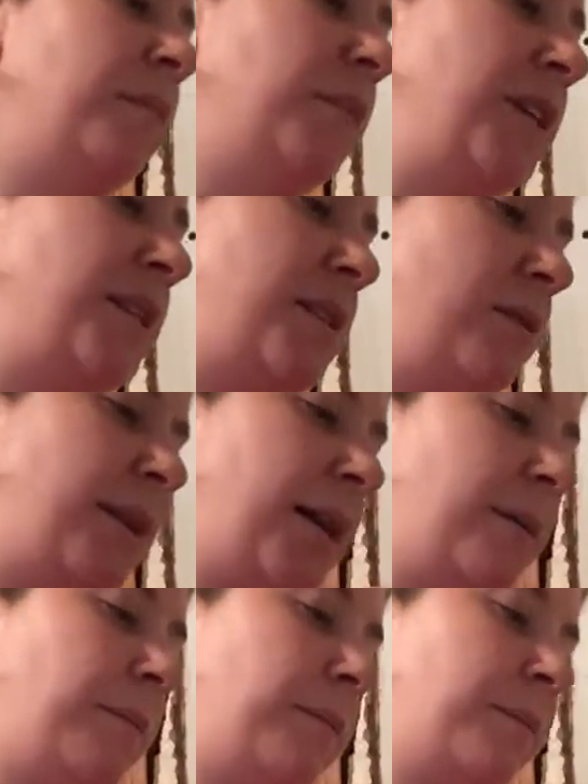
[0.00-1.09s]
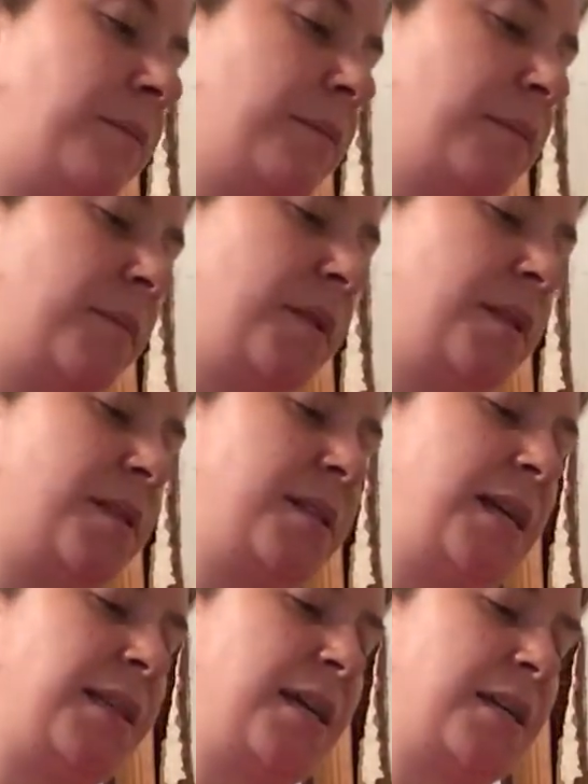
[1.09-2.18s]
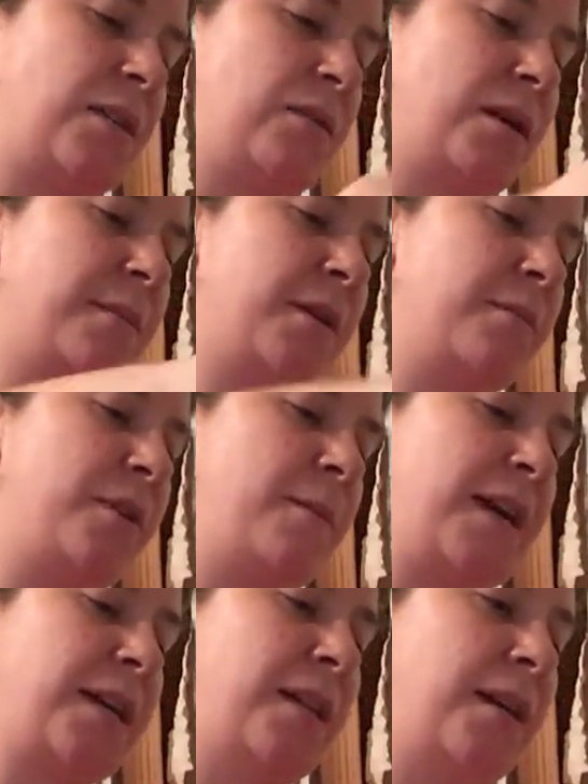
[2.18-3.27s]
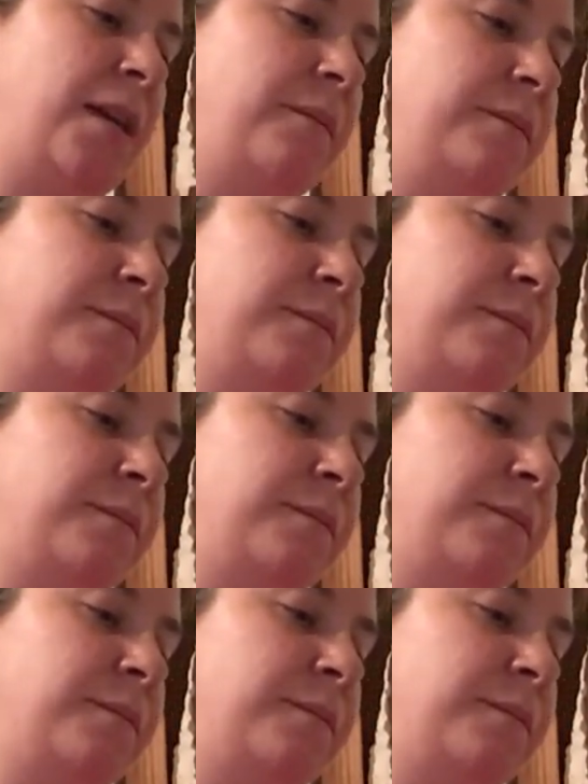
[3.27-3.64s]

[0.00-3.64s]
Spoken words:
Let's do that. Let's take that cucumber and put it back in there.